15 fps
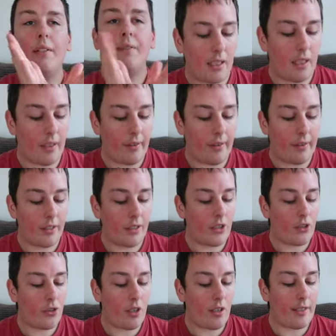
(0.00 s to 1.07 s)
So I'm going to
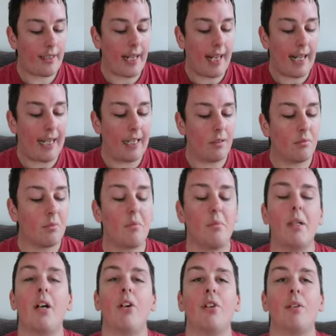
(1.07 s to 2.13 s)
try that out, but
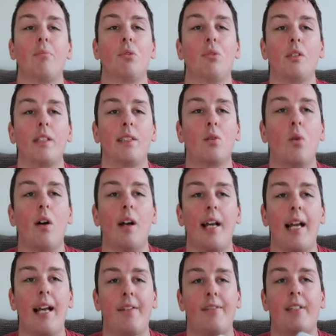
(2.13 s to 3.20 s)
my ironing board is quite
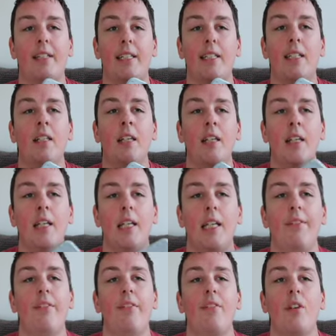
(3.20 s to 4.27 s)
heavy.
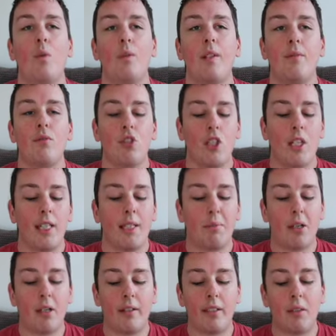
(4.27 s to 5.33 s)
If you've got them cheap
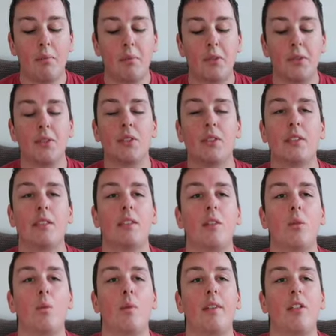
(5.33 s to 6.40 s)
ironing boards
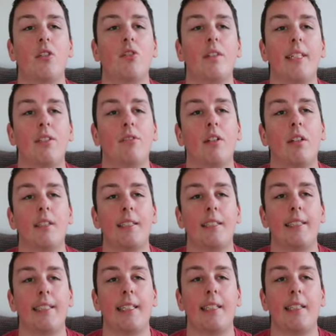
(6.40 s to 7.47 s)
with the
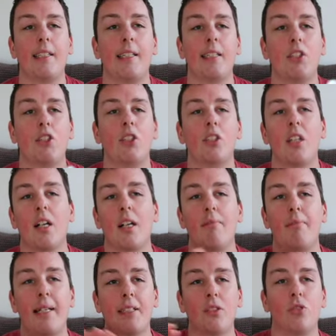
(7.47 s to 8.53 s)
crisscrosses in and it's just like a
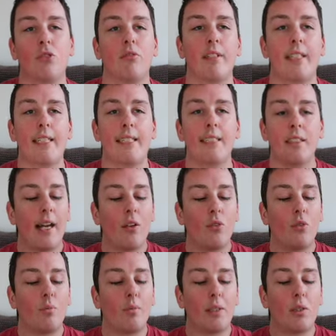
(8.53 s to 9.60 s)
metal grid, that
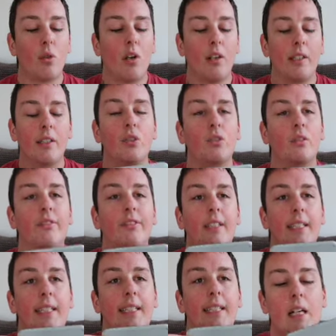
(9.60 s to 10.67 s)
will be quite good for this.